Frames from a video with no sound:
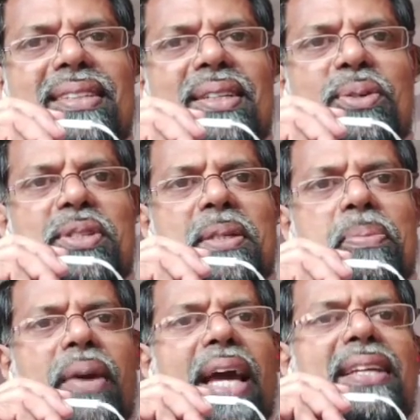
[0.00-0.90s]
you said
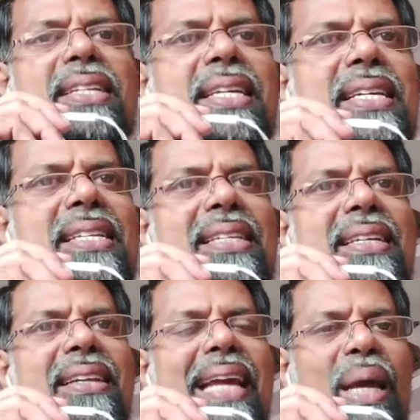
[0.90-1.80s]
practice
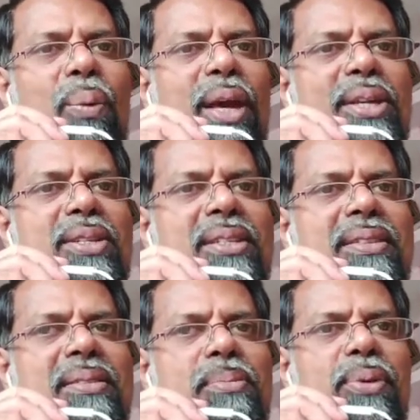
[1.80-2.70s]
language,
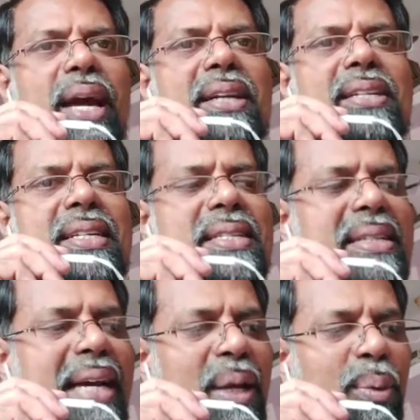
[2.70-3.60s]
practice
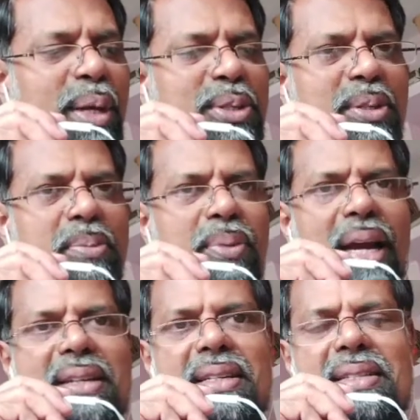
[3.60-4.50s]
language,
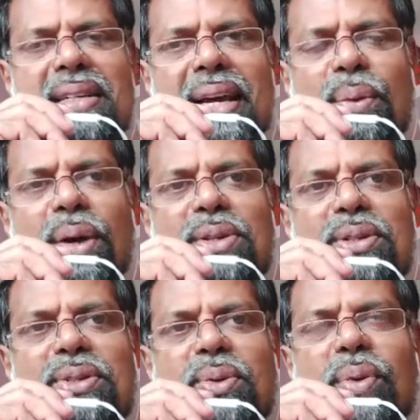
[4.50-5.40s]
practice language.
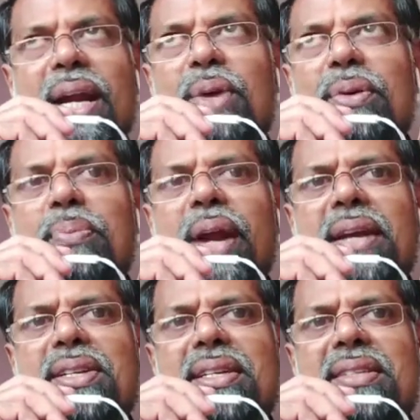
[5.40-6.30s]
So where do we
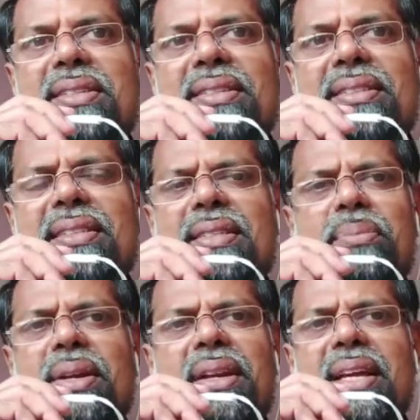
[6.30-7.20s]
practice? It's a
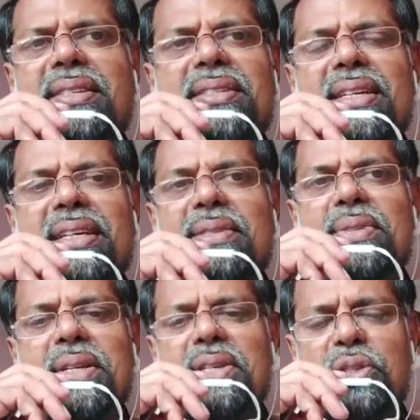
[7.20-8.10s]
mirror exercise which
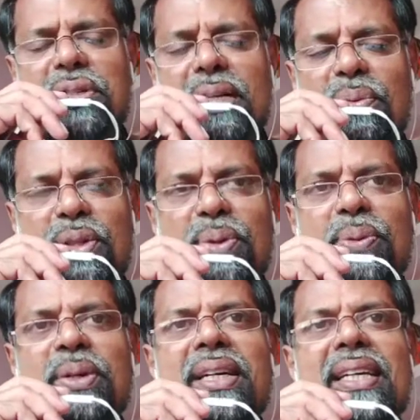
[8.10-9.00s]
I just shared with
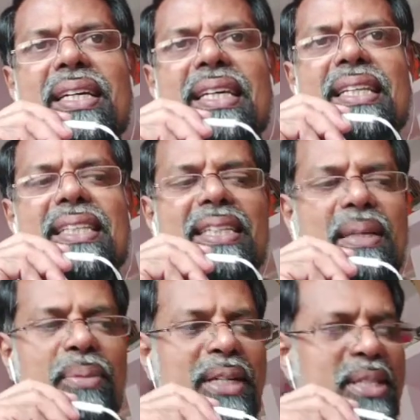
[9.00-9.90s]
you in 30
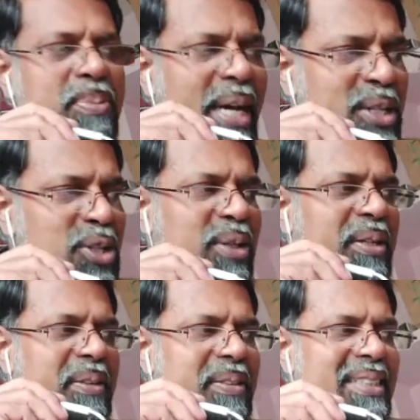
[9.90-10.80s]
minutes magic.
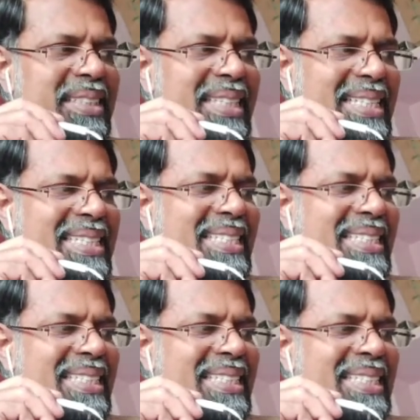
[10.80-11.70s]
Yes.
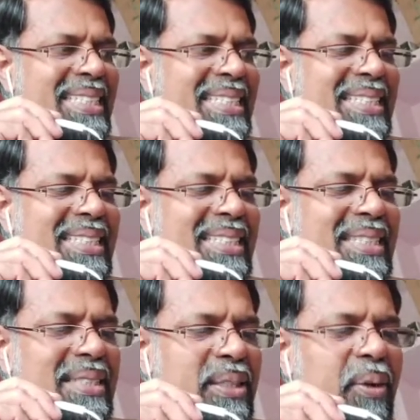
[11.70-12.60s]

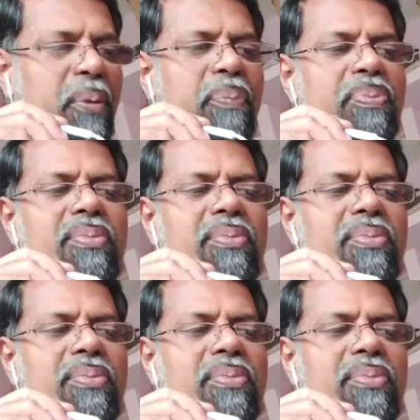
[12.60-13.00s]
So